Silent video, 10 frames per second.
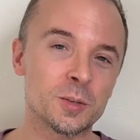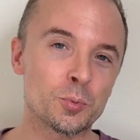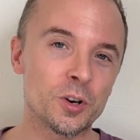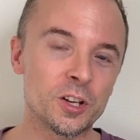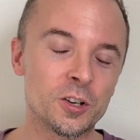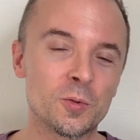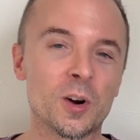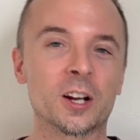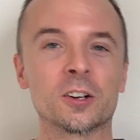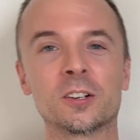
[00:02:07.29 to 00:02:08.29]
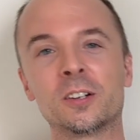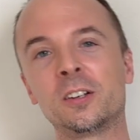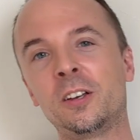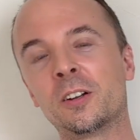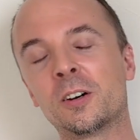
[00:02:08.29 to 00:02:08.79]
a pretty good record,
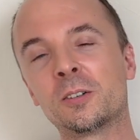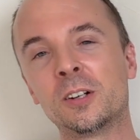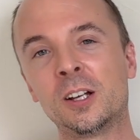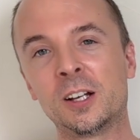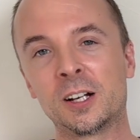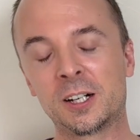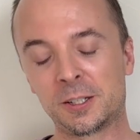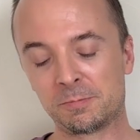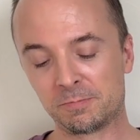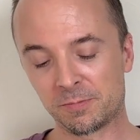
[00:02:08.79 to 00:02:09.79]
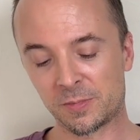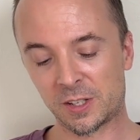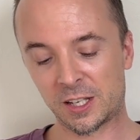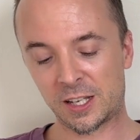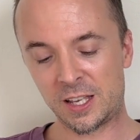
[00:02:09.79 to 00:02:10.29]
you know? I
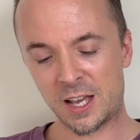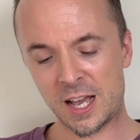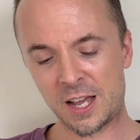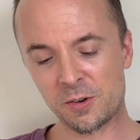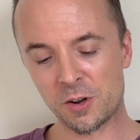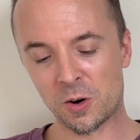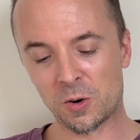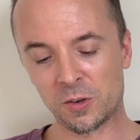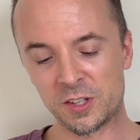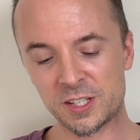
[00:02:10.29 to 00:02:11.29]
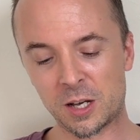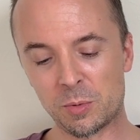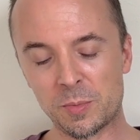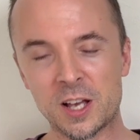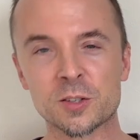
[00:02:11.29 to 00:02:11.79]
don't know. This
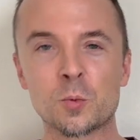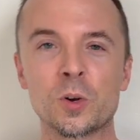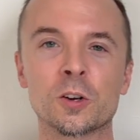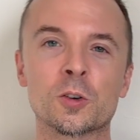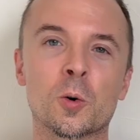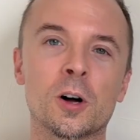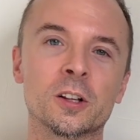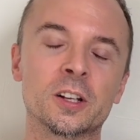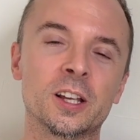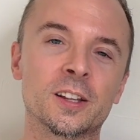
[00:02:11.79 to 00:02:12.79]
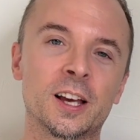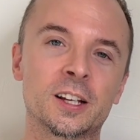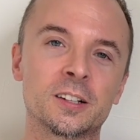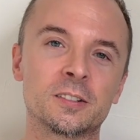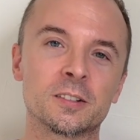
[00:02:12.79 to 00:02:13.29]
album has a weird quality.
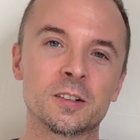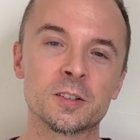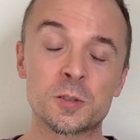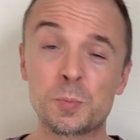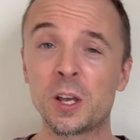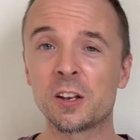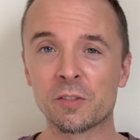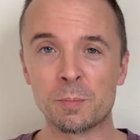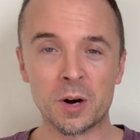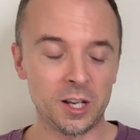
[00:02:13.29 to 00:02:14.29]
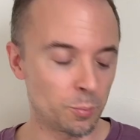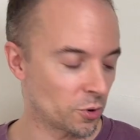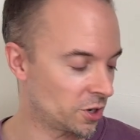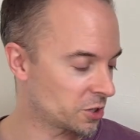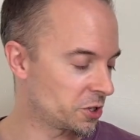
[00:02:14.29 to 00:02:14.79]
Like, speaking of the muddy
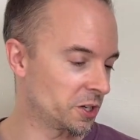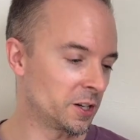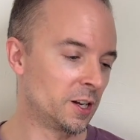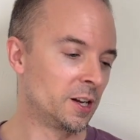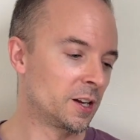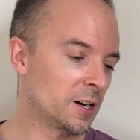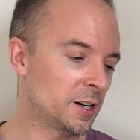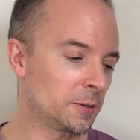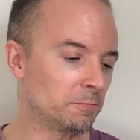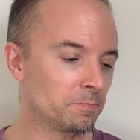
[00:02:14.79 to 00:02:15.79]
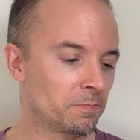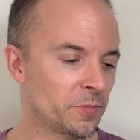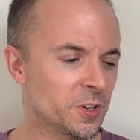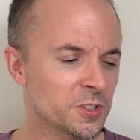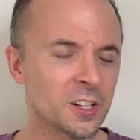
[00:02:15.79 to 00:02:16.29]
production,
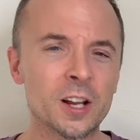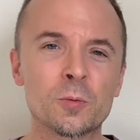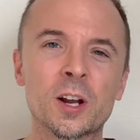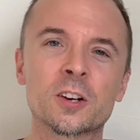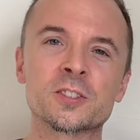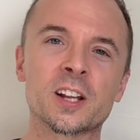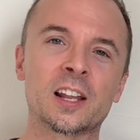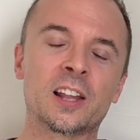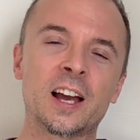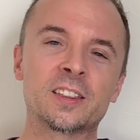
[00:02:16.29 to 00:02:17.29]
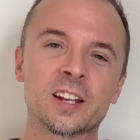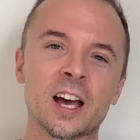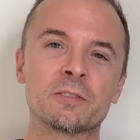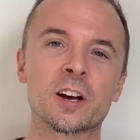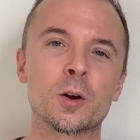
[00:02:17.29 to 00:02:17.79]
there's a lot of records that I like that
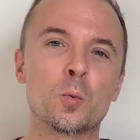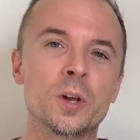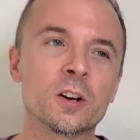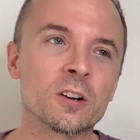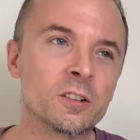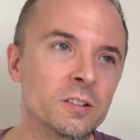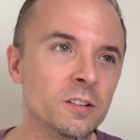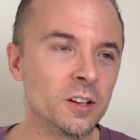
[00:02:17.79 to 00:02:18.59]
have kind of weird,